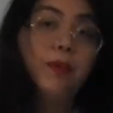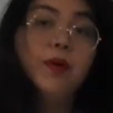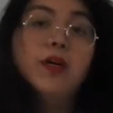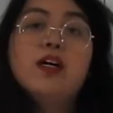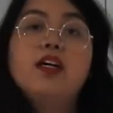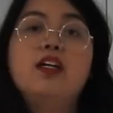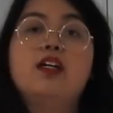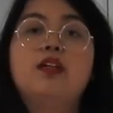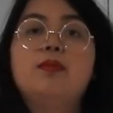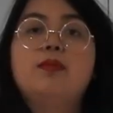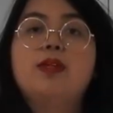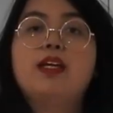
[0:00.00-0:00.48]
the
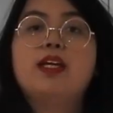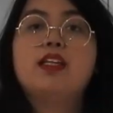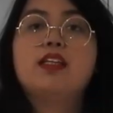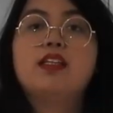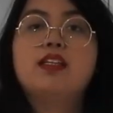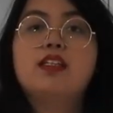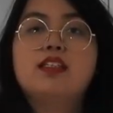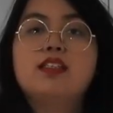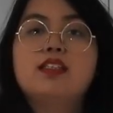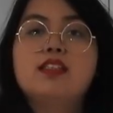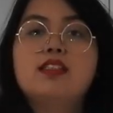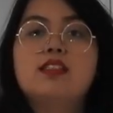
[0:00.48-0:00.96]
bottom like
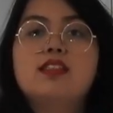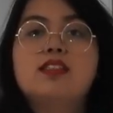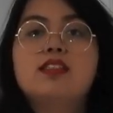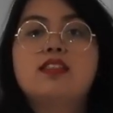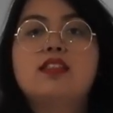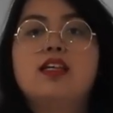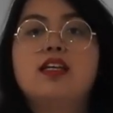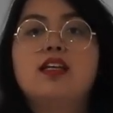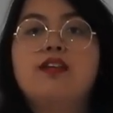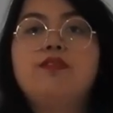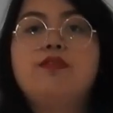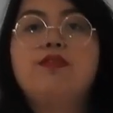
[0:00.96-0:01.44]

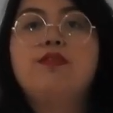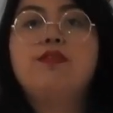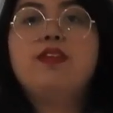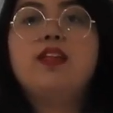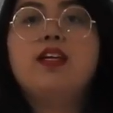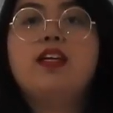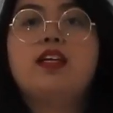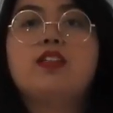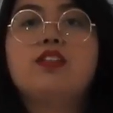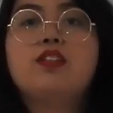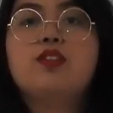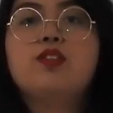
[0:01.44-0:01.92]
this. I
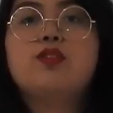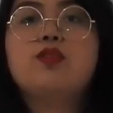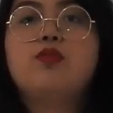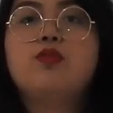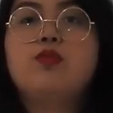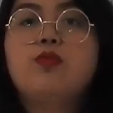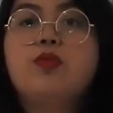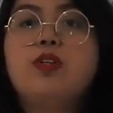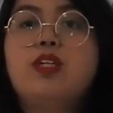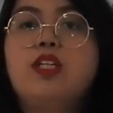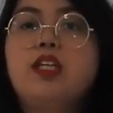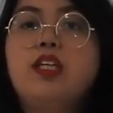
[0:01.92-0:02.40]
feel like
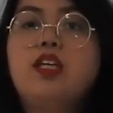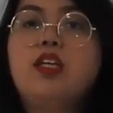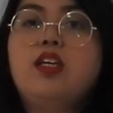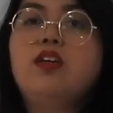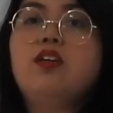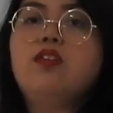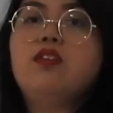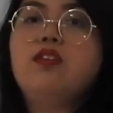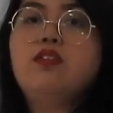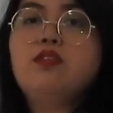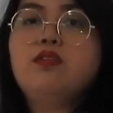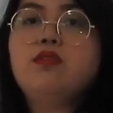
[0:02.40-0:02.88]
it's really
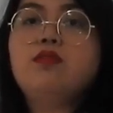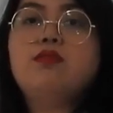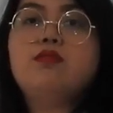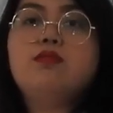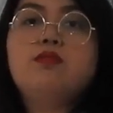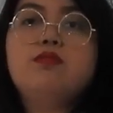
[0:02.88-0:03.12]
cute.